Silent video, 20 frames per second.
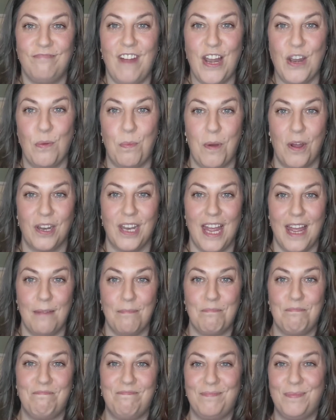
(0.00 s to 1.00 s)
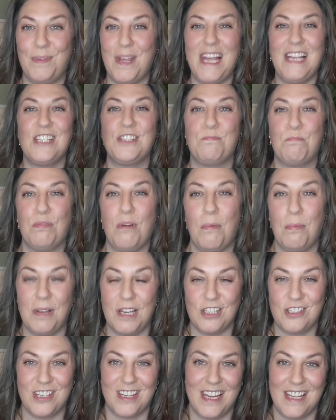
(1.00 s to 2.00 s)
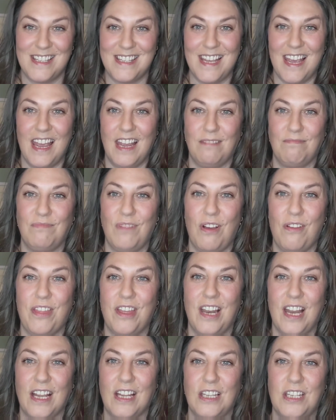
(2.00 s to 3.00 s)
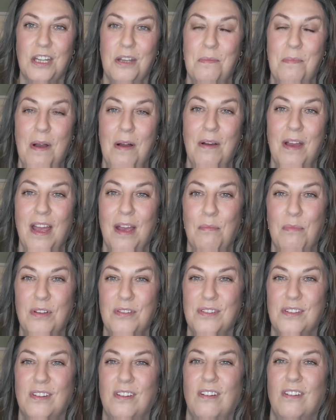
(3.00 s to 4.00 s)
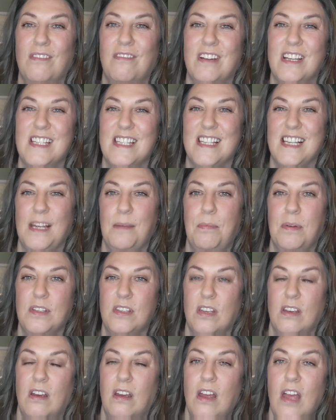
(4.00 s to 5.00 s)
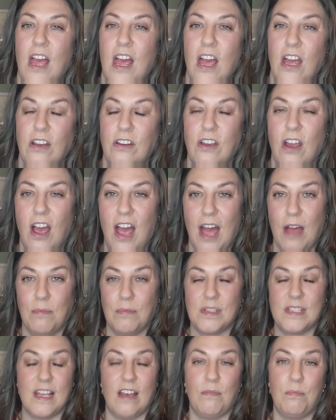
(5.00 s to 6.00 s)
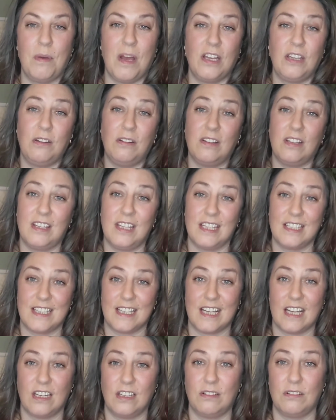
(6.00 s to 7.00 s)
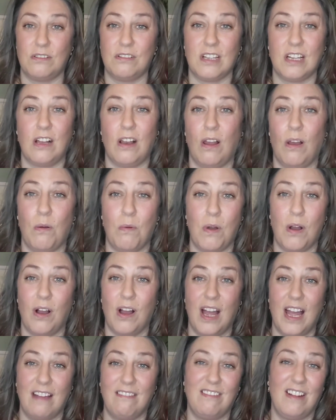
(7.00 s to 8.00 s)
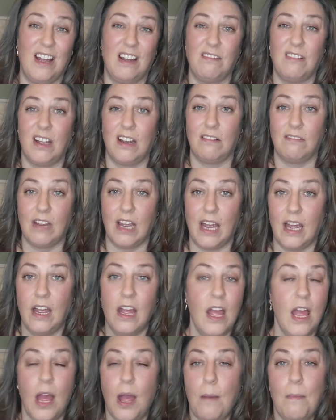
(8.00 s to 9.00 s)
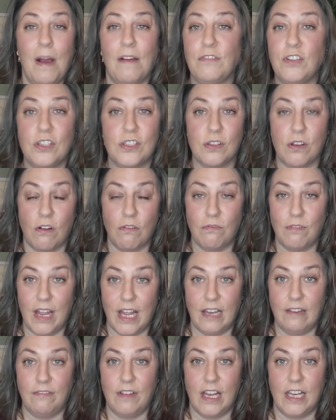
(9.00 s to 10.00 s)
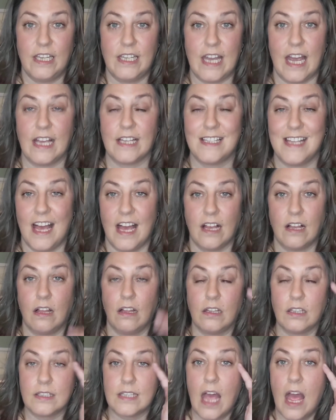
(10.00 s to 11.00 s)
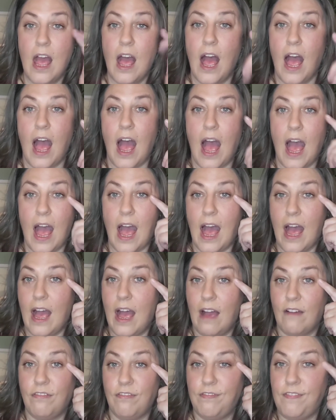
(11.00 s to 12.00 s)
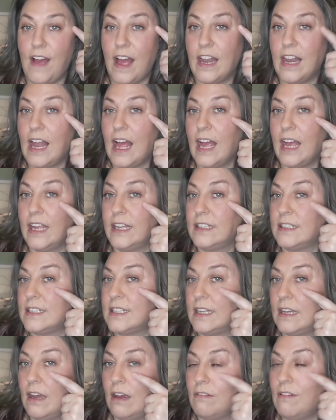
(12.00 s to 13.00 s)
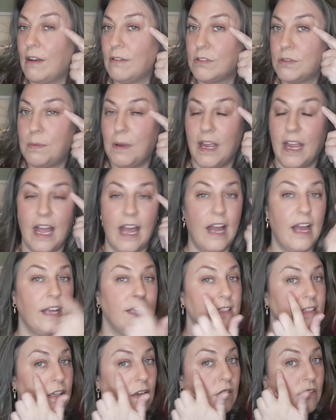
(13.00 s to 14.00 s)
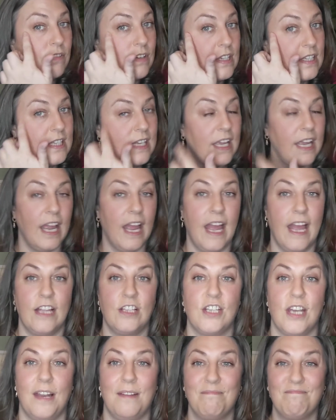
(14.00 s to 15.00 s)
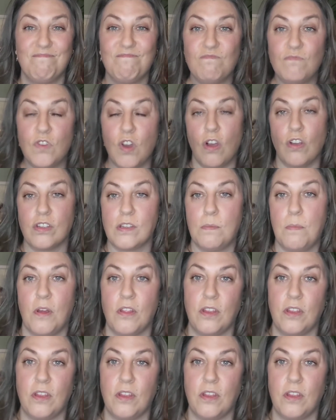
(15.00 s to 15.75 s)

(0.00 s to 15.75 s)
read up on it, it's probably genetic, nothing I can do about it. I'm also not a great sleeper, so don't help myself, but I do the things I can do. I drink a lot of water, I've just got really, really dark circles. I have fine lines around my eyes, obviously aging, not so